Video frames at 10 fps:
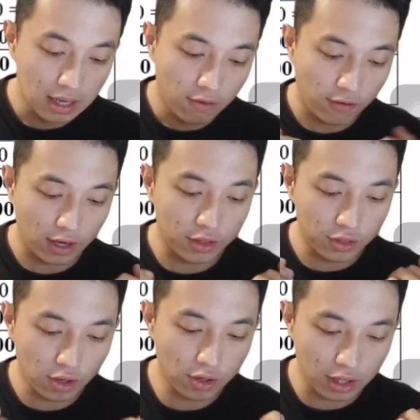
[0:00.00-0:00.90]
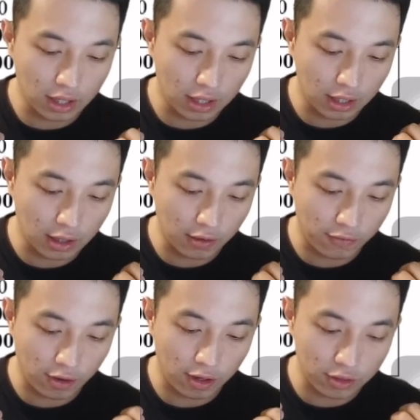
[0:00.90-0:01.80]
For a
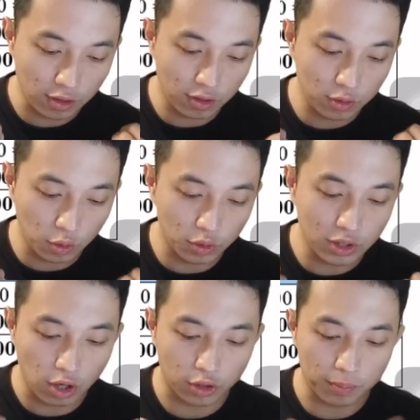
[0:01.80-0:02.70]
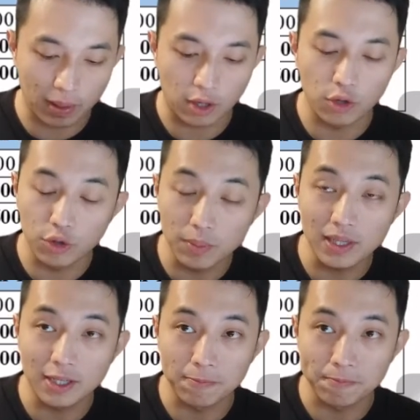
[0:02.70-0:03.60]
non-owner occupied
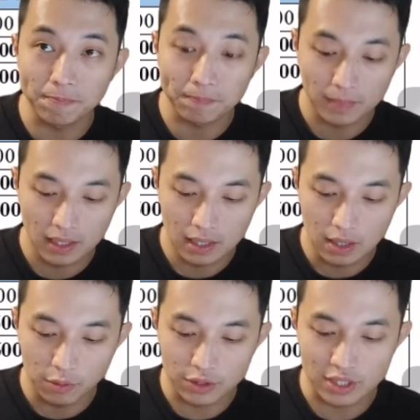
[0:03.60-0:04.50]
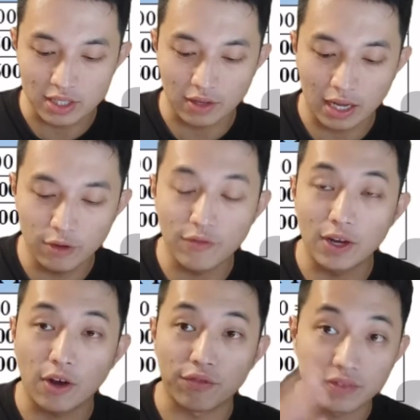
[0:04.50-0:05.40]
condominium, which is an annual
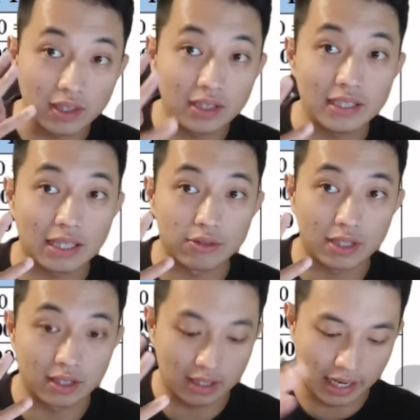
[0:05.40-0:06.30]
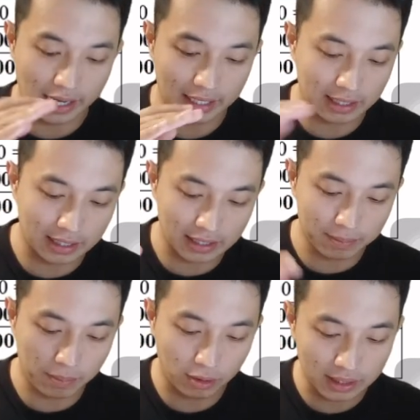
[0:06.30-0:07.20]
value of $30,000 at the
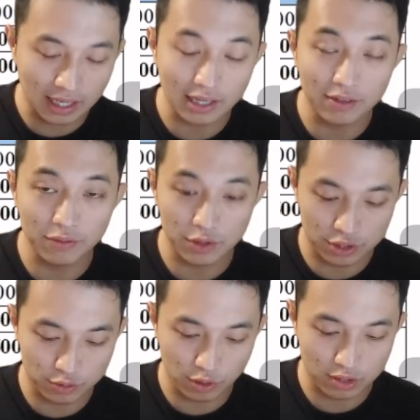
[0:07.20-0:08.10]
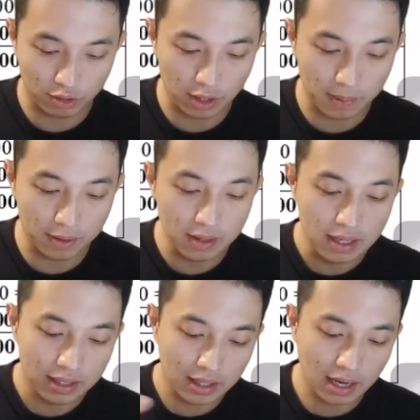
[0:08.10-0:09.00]
borderline, which is we are talking about,
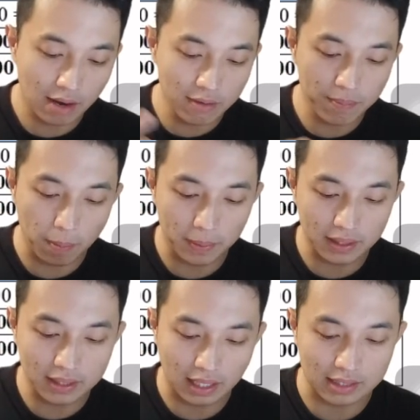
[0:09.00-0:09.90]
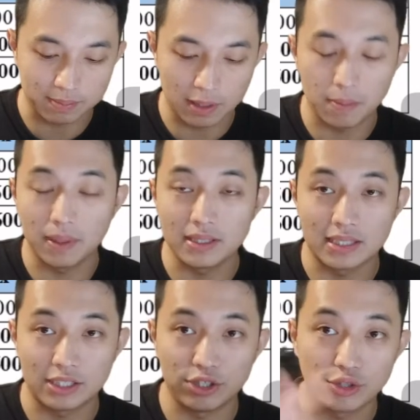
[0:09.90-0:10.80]
the current property tax payable is
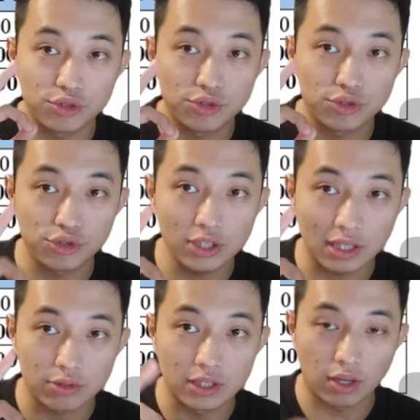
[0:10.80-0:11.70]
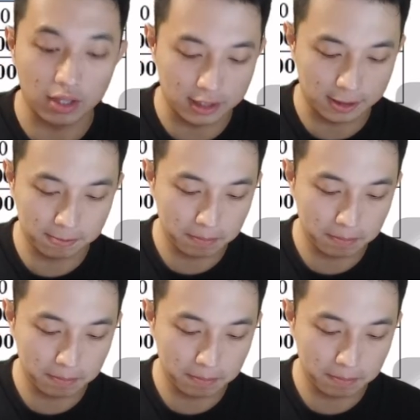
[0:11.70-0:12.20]
actually $3,000.